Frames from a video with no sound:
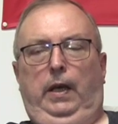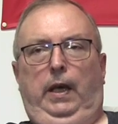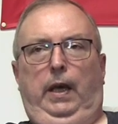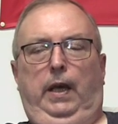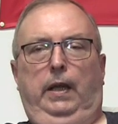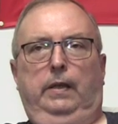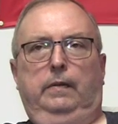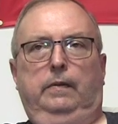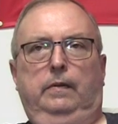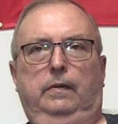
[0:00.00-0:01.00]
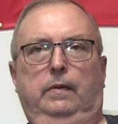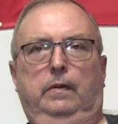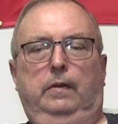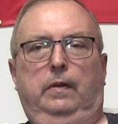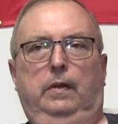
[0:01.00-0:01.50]
and
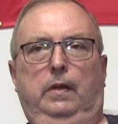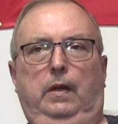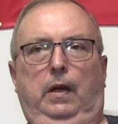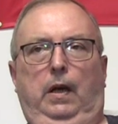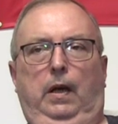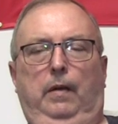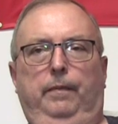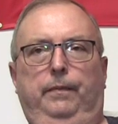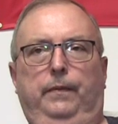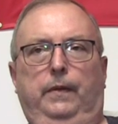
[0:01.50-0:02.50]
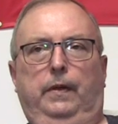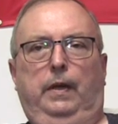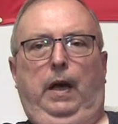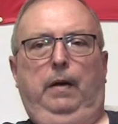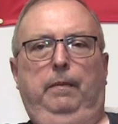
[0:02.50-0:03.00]
uh,
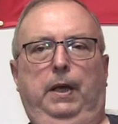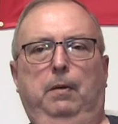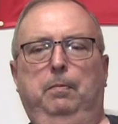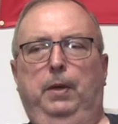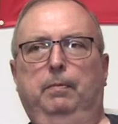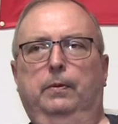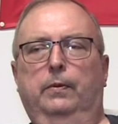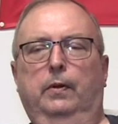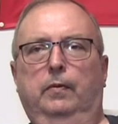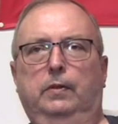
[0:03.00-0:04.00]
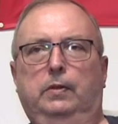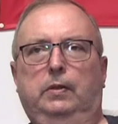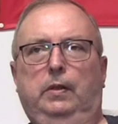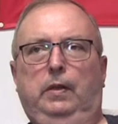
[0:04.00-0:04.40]
kind of making people nervous.